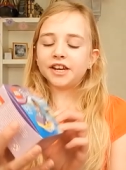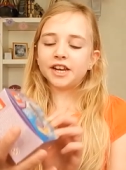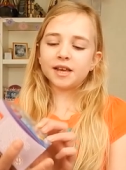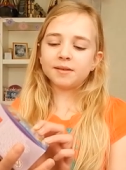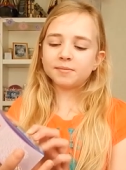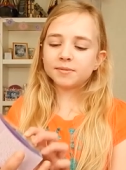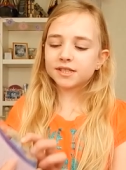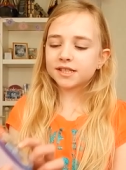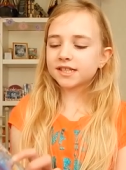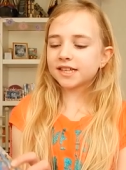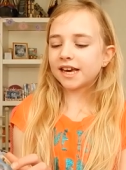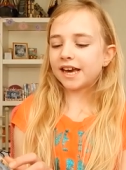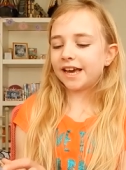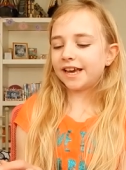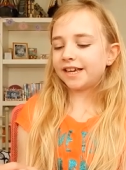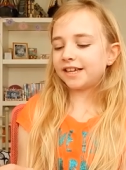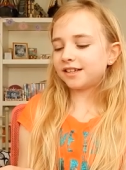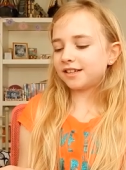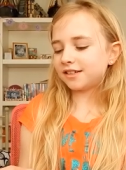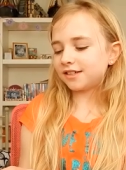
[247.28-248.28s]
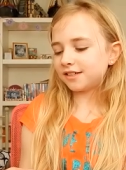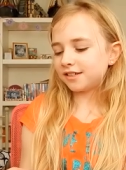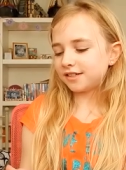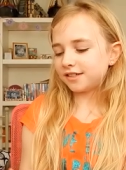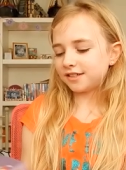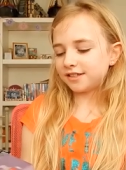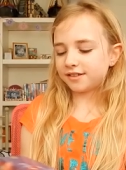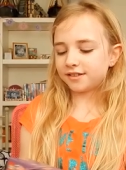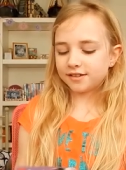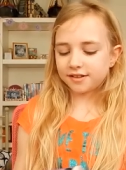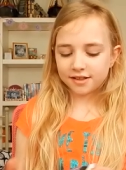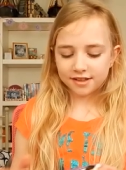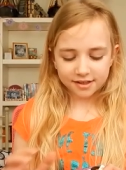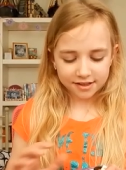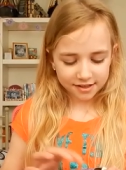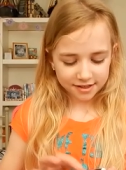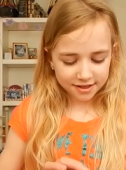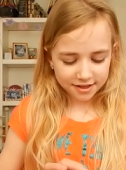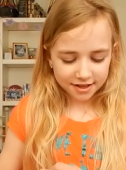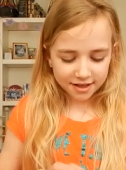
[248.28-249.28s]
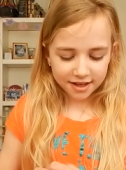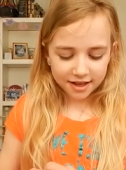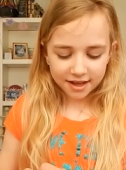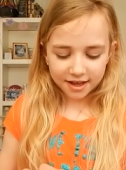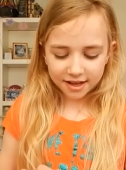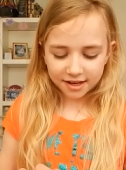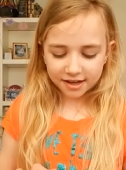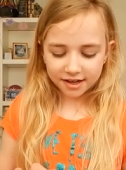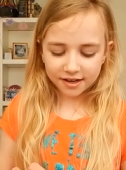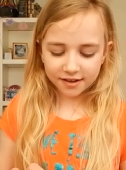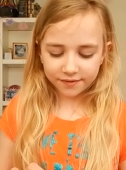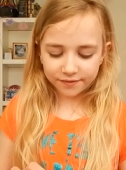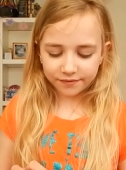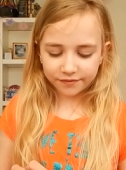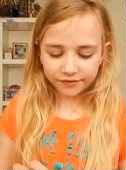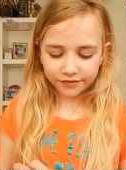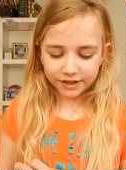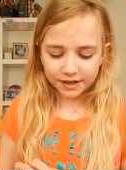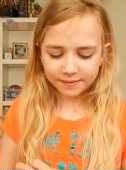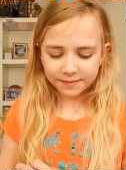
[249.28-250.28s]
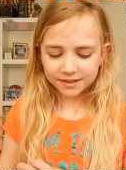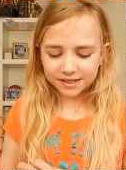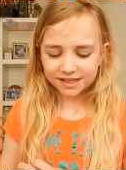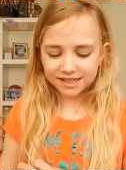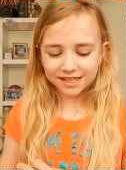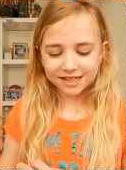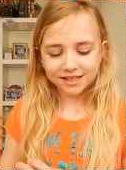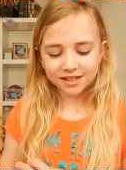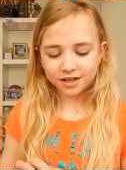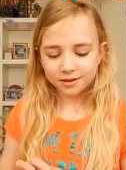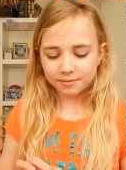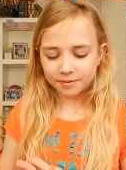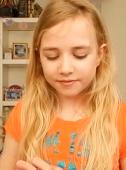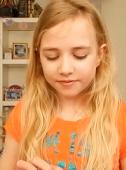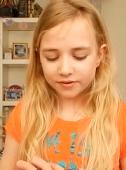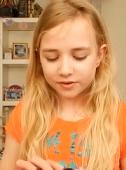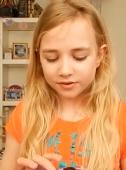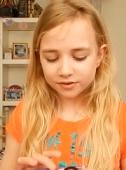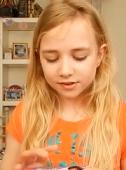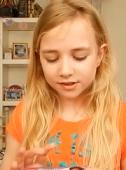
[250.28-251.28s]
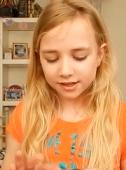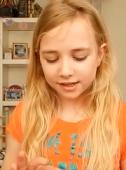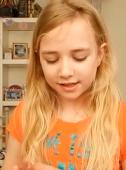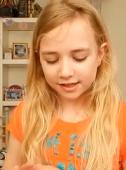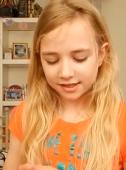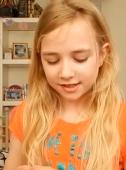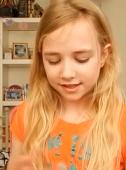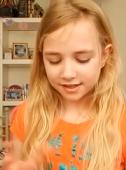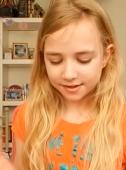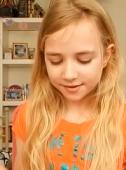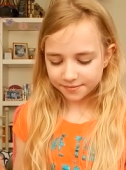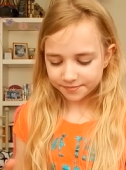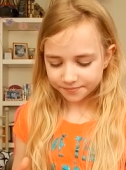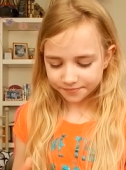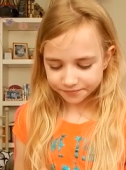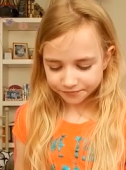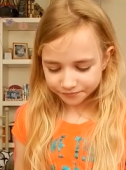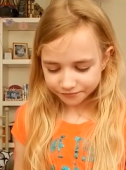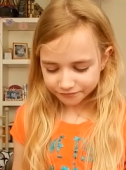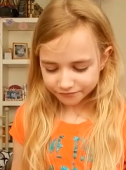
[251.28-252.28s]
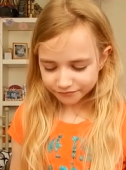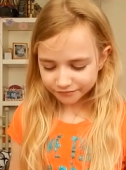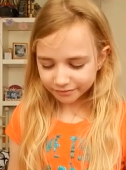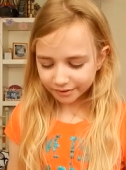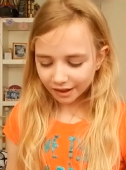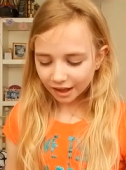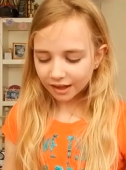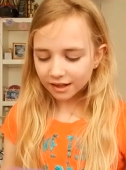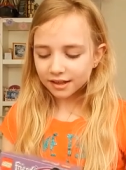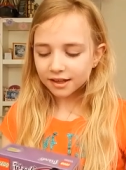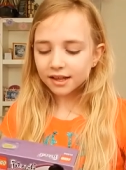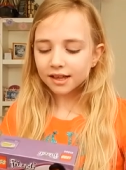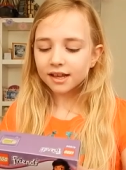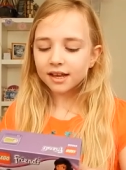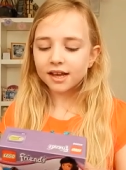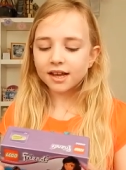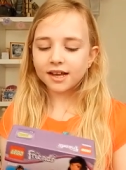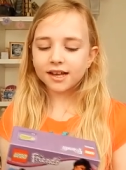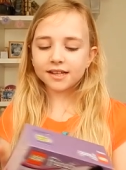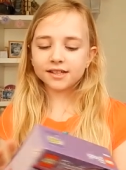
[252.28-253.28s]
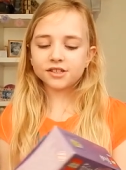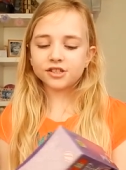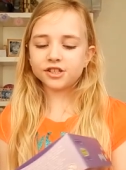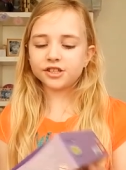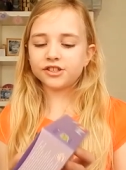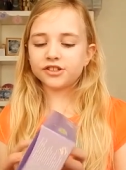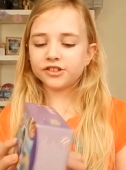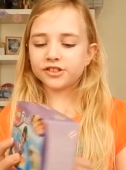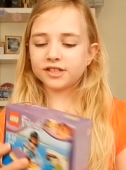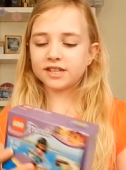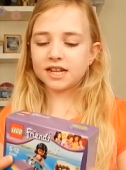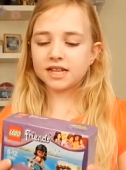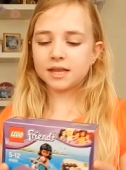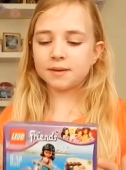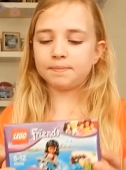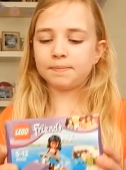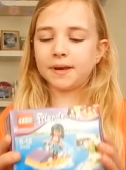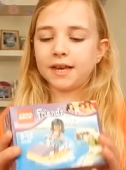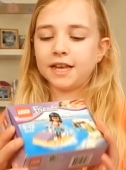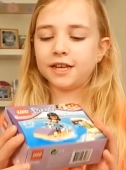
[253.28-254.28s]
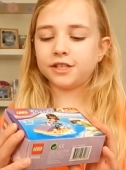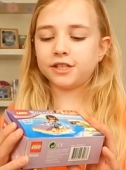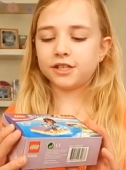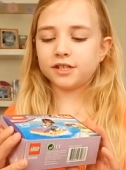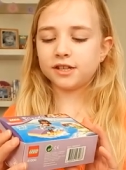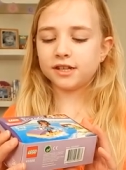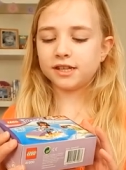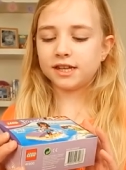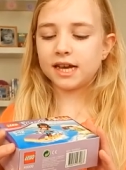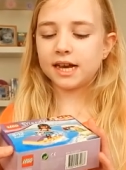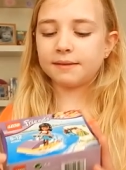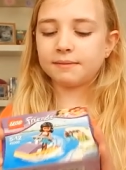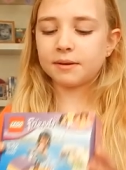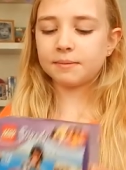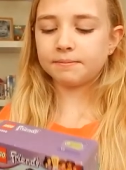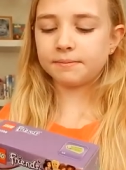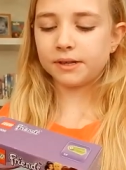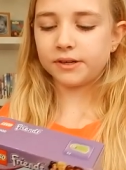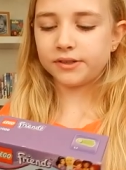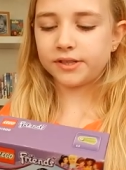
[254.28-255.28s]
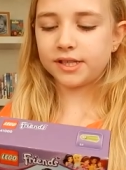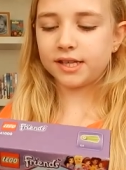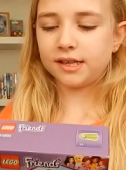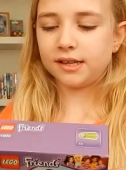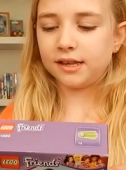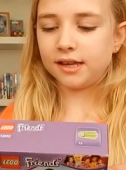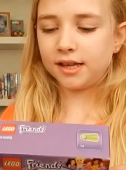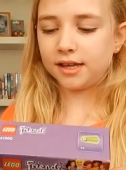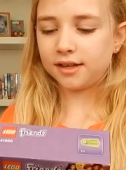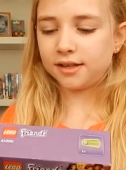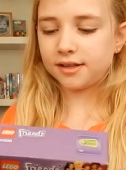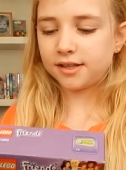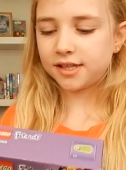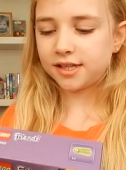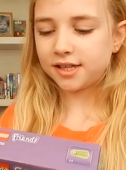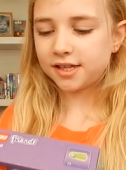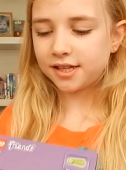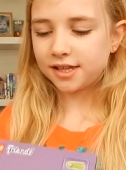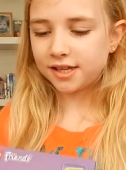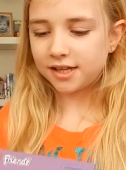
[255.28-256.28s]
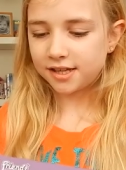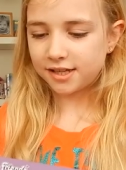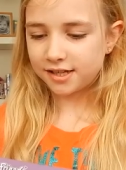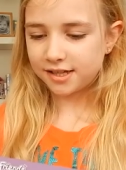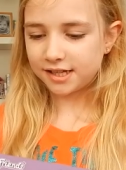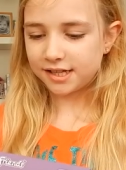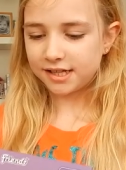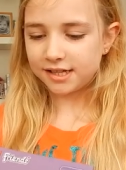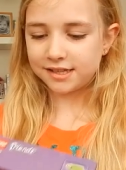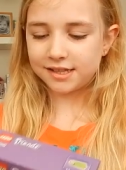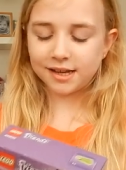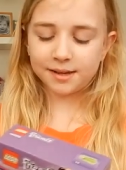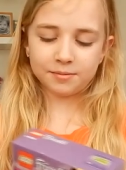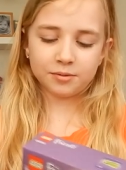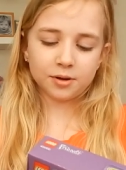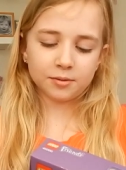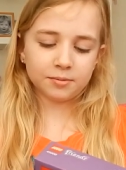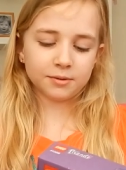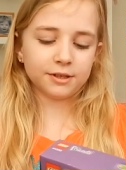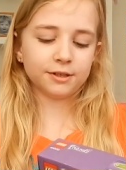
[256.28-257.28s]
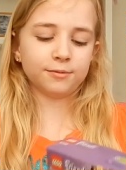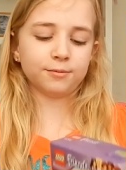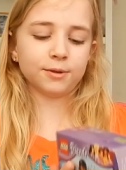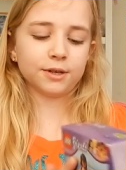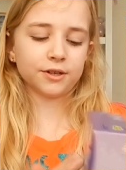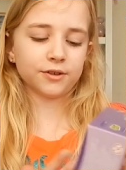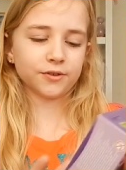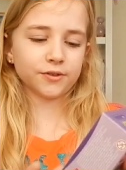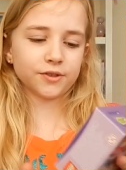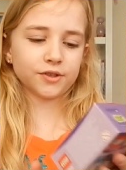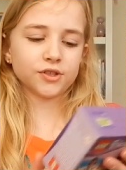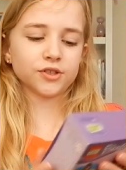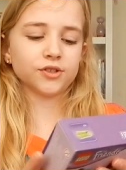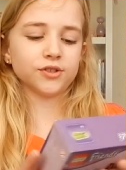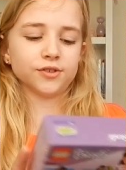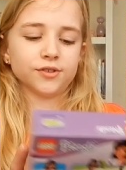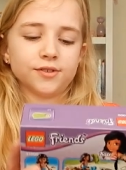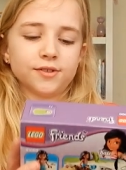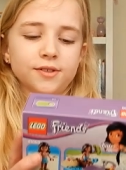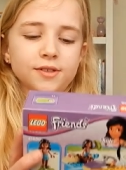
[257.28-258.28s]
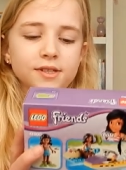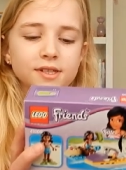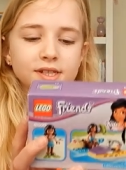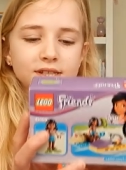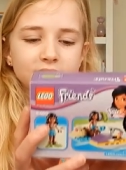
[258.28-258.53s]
name is Kate and I've never seen her before like and she's just at the beach and I haven't built it yet and I probably will soon.